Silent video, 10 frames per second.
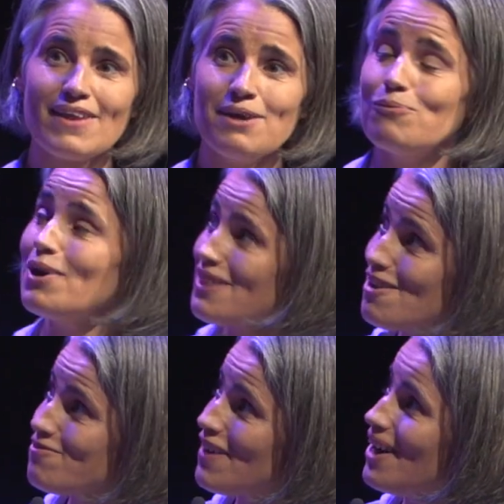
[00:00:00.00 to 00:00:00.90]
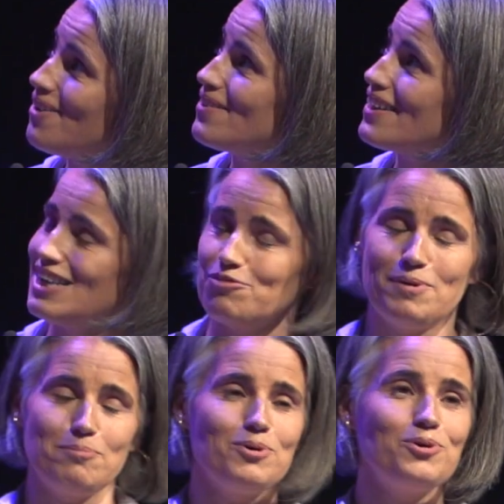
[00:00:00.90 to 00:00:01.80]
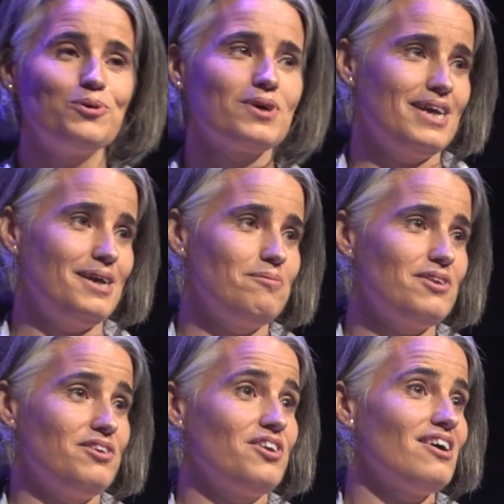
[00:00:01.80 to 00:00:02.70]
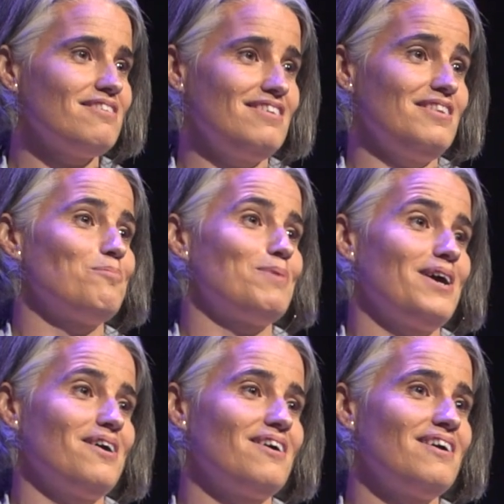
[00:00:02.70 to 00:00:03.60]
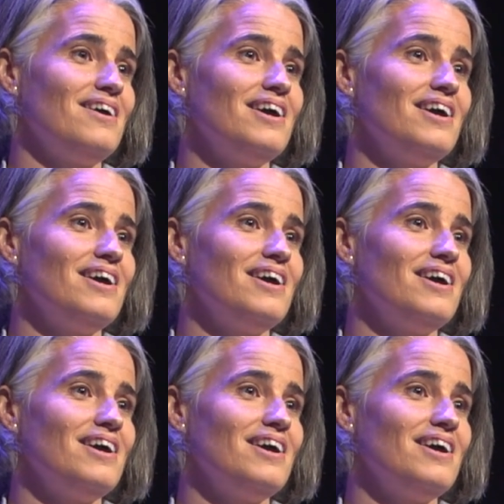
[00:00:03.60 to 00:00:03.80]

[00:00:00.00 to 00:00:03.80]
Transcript: And what they found is people who claimed to not see the bear,